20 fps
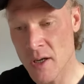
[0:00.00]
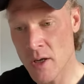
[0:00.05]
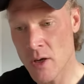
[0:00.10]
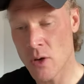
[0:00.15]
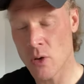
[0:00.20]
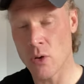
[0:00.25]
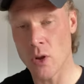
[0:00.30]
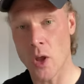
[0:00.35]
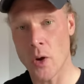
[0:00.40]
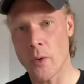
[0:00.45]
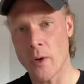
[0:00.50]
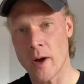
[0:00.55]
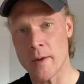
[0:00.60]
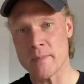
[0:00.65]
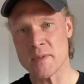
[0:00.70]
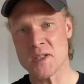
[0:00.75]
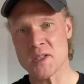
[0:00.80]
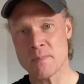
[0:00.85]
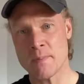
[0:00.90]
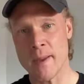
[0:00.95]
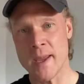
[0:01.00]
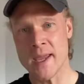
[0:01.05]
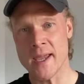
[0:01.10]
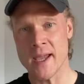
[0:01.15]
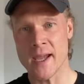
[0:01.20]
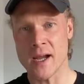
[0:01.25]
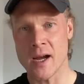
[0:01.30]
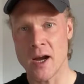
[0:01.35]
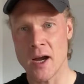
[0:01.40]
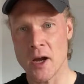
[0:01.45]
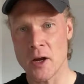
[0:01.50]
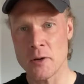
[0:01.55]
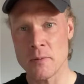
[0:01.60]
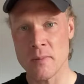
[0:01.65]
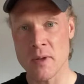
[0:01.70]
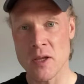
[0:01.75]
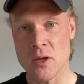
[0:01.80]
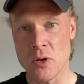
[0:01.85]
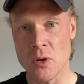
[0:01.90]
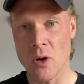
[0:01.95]
Although I'm speaking, I hope
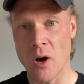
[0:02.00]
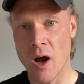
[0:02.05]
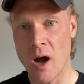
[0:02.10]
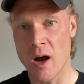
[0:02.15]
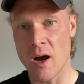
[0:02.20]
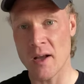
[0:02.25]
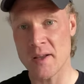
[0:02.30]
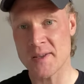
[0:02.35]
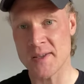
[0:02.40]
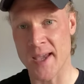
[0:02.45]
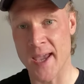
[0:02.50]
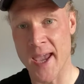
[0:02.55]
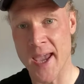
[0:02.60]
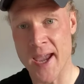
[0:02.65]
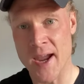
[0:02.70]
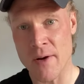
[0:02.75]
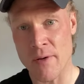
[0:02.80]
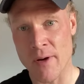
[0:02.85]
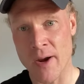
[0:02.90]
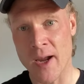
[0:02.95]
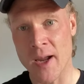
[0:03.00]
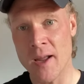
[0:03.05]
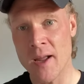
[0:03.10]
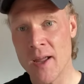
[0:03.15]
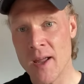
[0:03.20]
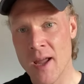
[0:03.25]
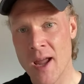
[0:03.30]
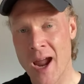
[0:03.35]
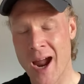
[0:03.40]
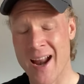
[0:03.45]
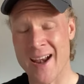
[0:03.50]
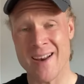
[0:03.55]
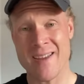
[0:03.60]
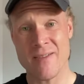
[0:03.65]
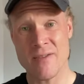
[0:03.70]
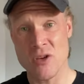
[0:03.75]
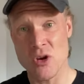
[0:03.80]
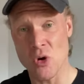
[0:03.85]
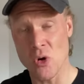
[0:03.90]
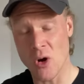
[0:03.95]
that your hearts are hearing, and
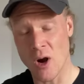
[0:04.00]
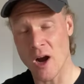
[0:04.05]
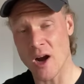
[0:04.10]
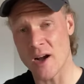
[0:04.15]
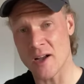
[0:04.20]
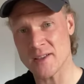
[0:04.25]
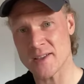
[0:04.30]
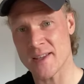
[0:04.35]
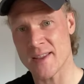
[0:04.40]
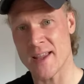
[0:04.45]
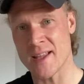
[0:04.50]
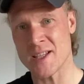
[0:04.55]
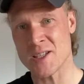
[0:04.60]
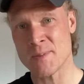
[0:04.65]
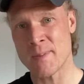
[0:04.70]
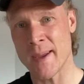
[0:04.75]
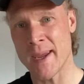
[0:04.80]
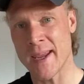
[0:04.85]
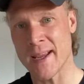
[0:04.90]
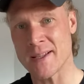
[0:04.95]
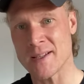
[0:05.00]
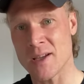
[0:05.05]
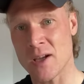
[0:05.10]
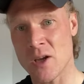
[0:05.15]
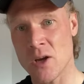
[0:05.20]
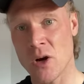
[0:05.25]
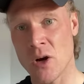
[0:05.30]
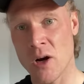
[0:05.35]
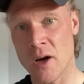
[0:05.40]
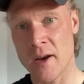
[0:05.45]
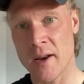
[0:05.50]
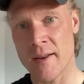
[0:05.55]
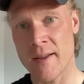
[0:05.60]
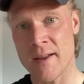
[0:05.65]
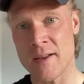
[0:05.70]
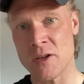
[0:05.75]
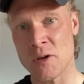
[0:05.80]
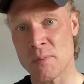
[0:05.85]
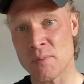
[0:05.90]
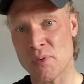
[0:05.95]
that your hearts are then speaking to God, and then
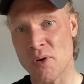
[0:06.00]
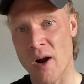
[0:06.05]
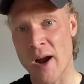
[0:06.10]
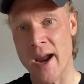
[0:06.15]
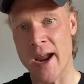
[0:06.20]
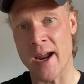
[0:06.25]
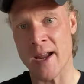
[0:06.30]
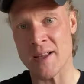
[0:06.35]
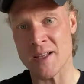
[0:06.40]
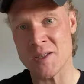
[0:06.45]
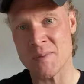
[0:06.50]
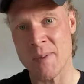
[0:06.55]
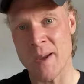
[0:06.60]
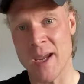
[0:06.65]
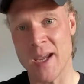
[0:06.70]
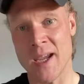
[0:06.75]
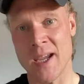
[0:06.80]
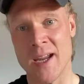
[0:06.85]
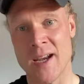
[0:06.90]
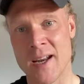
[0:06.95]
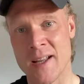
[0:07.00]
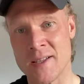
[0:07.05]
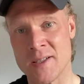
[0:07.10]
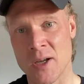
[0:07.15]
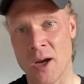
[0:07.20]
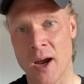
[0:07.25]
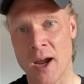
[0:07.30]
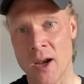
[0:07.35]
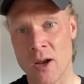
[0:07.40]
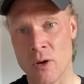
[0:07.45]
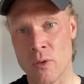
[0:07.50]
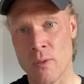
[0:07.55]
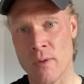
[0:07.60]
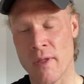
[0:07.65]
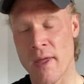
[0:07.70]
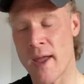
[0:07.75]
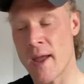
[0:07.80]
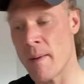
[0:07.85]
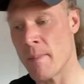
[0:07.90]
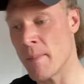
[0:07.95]
you're praying and speaking and in dialogue with
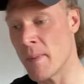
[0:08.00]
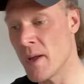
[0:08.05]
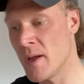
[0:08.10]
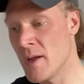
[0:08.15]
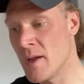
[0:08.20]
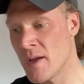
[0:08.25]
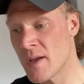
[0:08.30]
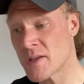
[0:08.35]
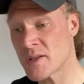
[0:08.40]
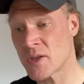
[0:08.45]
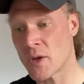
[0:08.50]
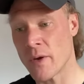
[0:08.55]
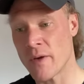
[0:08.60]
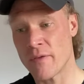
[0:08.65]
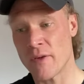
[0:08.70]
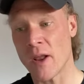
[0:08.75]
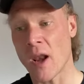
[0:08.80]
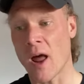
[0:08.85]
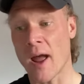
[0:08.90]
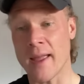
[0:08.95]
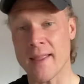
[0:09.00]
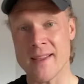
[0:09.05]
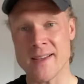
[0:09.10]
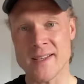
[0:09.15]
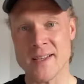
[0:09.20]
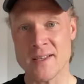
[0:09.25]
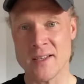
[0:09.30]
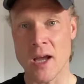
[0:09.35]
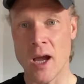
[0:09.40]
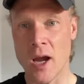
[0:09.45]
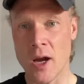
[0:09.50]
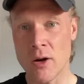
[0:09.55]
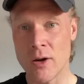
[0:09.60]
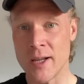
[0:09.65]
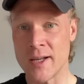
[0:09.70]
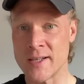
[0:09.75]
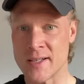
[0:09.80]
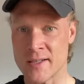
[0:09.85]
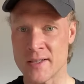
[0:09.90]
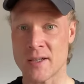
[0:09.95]
him. So if you like, this is a holy
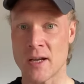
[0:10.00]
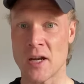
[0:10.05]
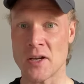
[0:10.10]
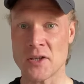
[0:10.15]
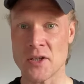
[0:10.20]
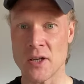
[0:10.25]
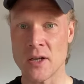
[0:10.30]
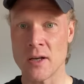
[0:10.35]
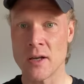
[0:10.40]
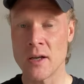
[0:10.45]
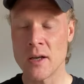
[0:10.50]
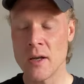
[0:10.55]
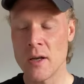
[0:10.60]
discussion.